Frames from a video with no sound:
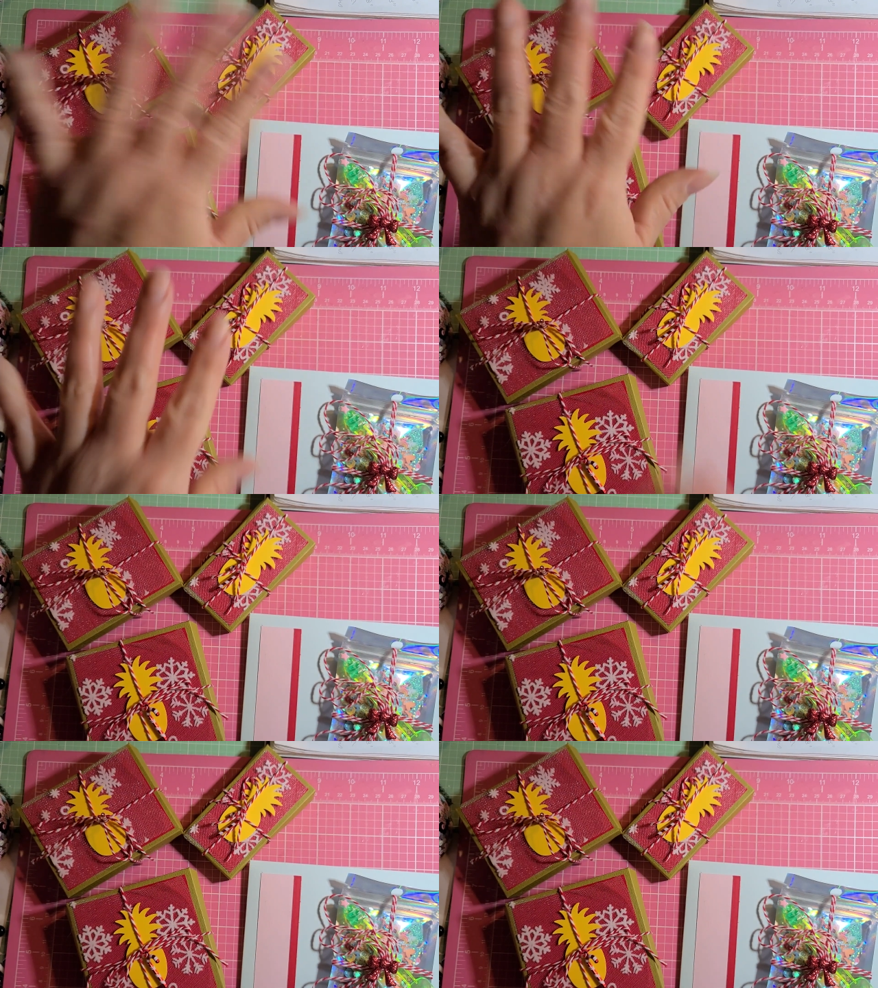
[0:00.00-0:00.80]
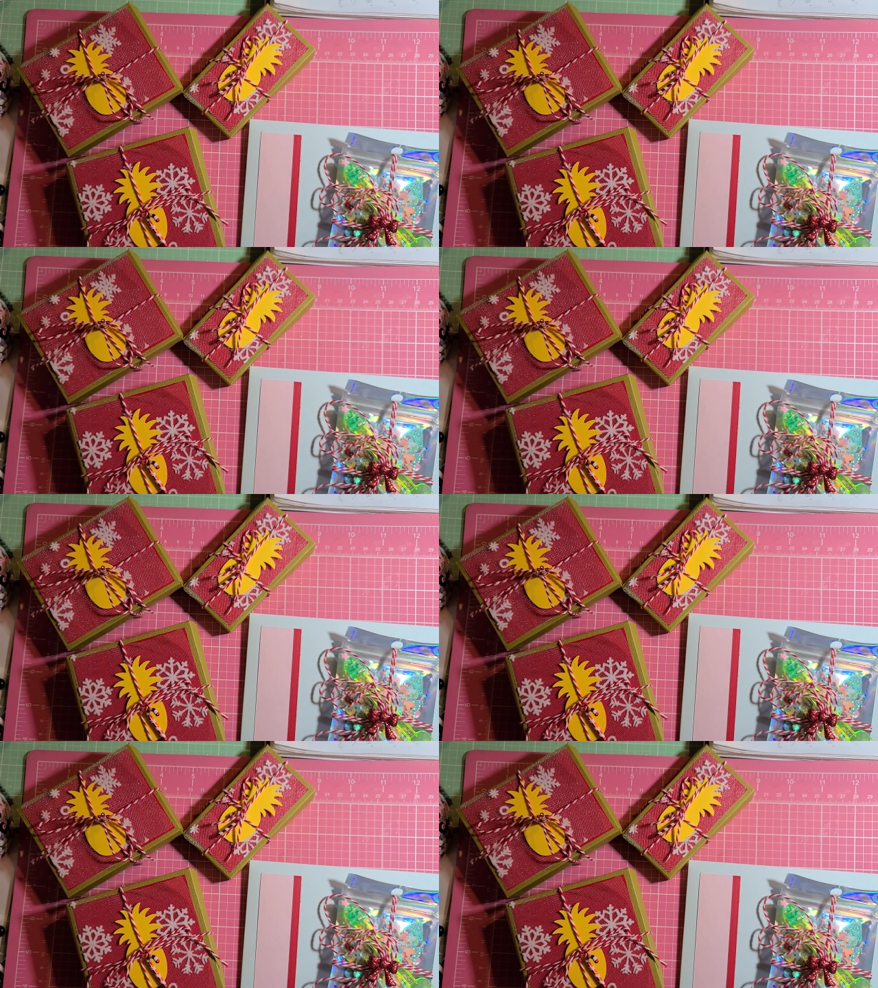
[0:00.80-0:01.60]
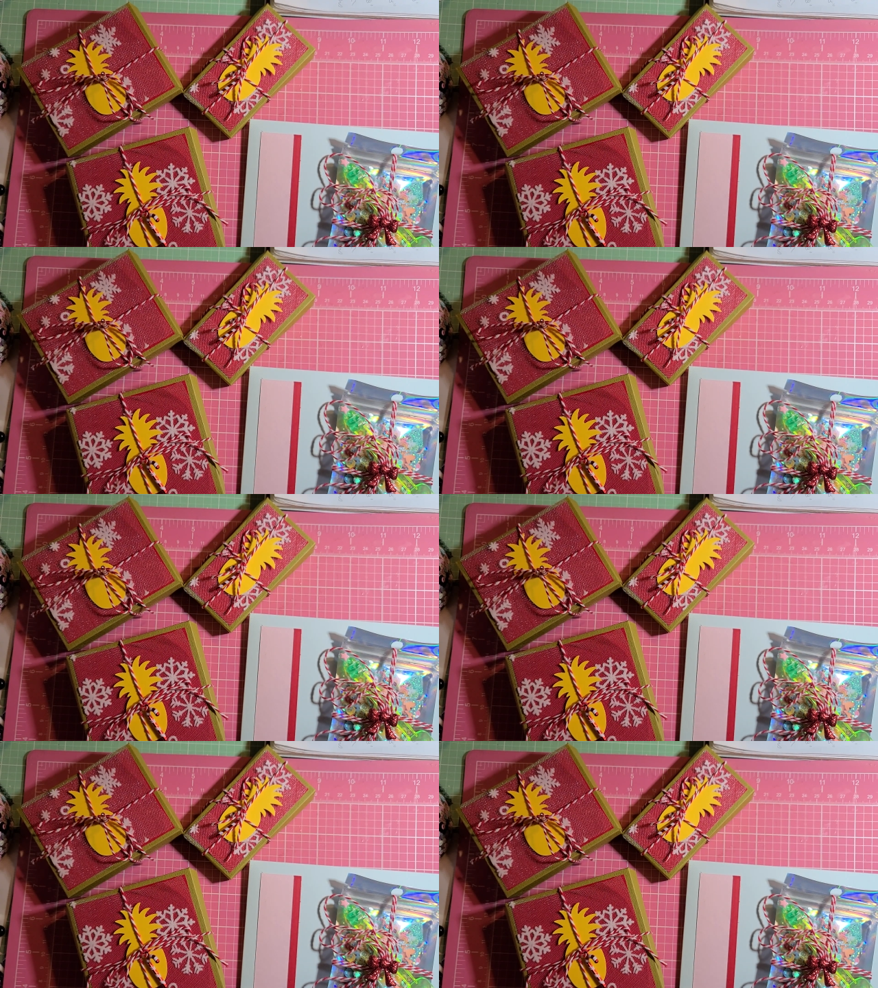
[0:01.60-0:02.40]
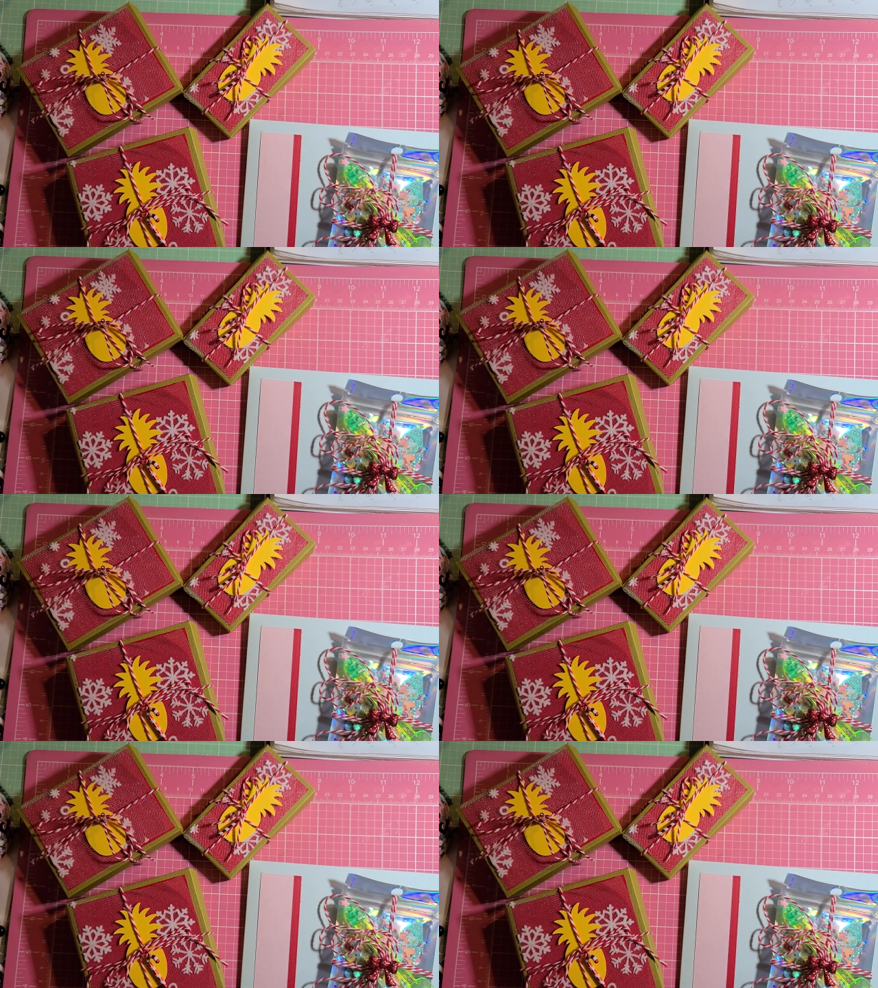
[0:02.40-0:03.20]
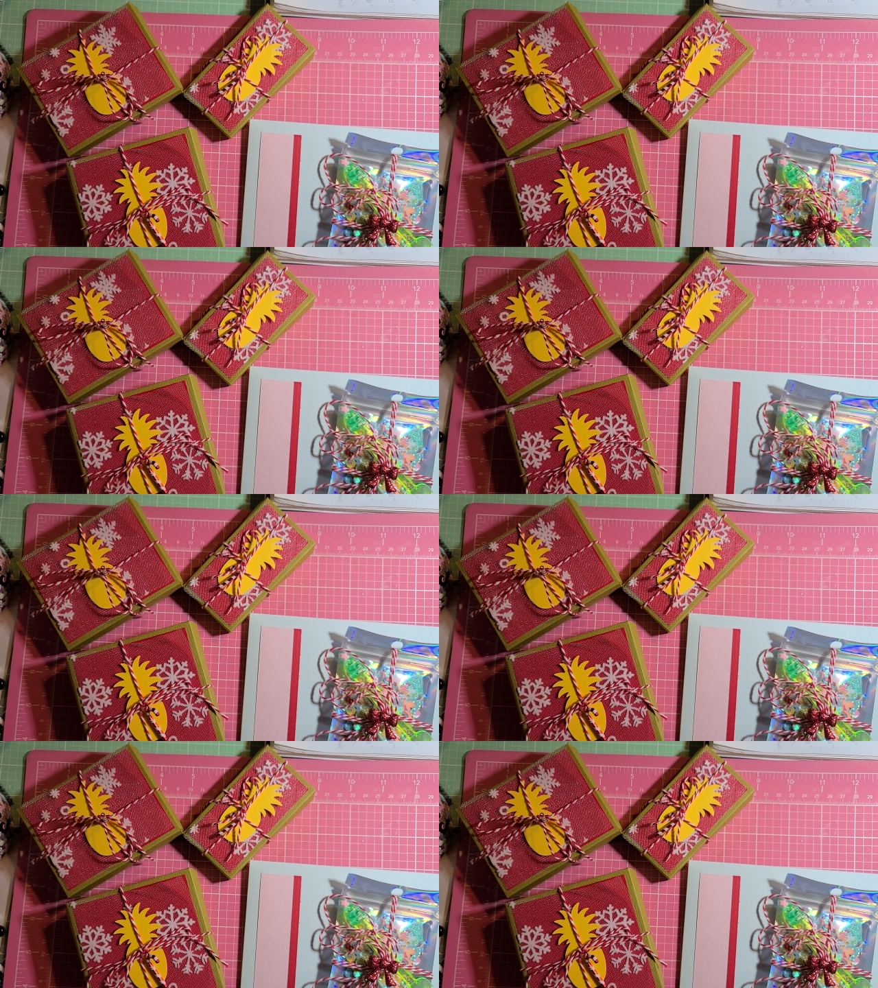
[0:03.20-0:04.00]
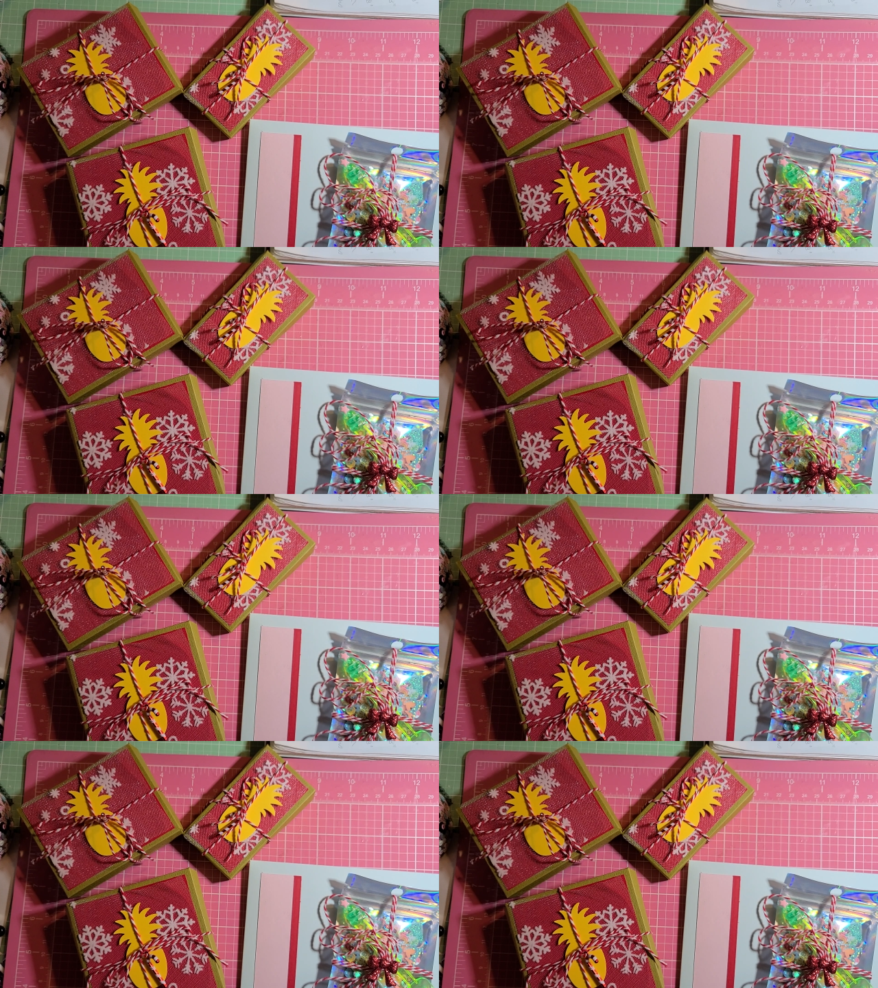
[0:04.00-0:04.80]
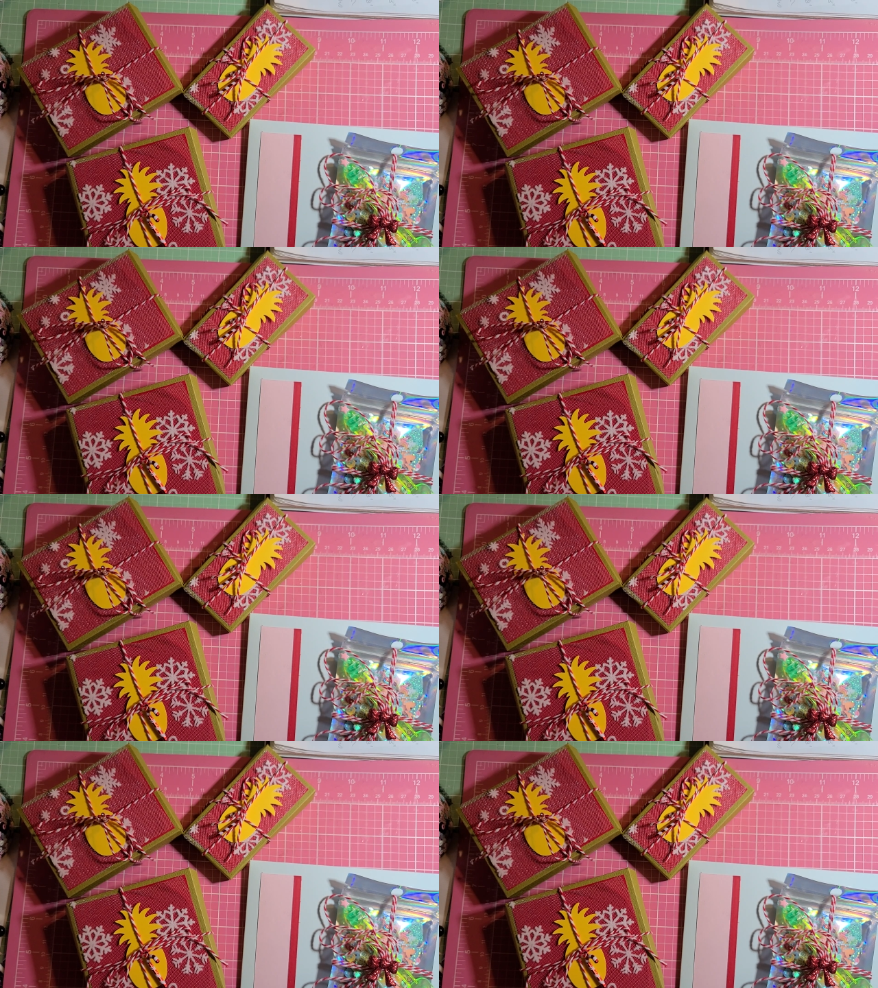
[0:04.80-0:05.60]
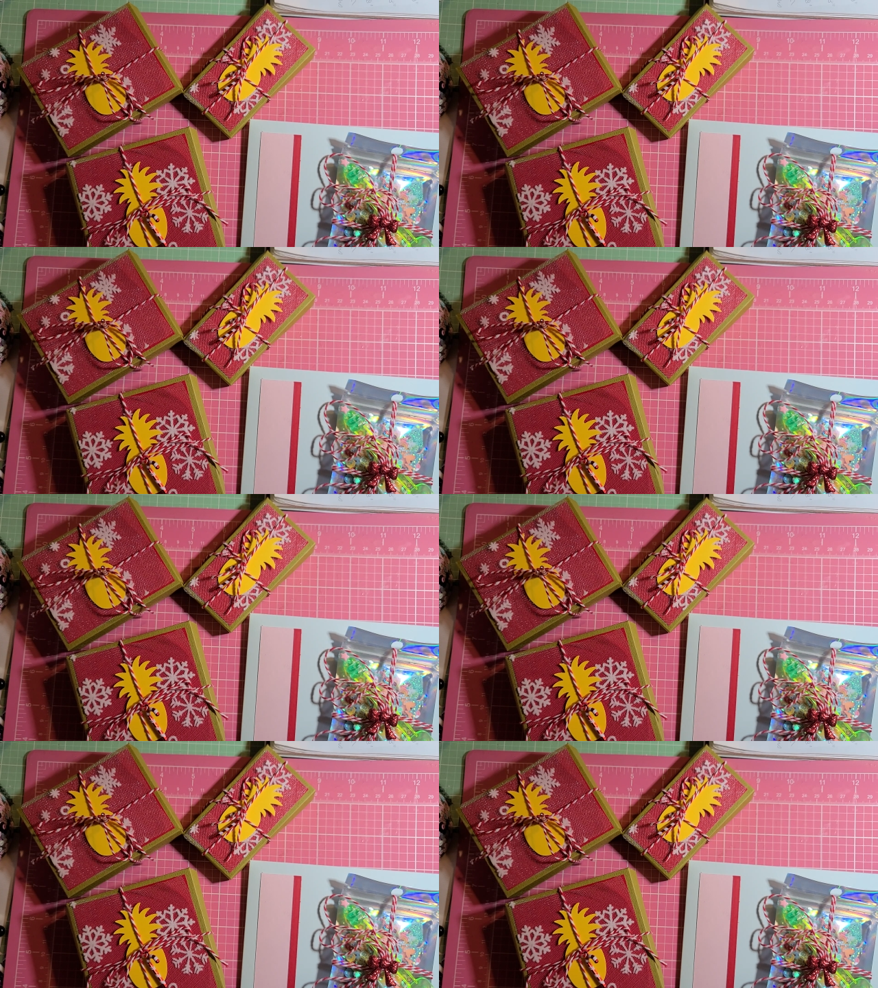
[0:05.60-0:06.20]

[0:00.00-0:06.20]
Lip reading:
[unreadable: no face in view]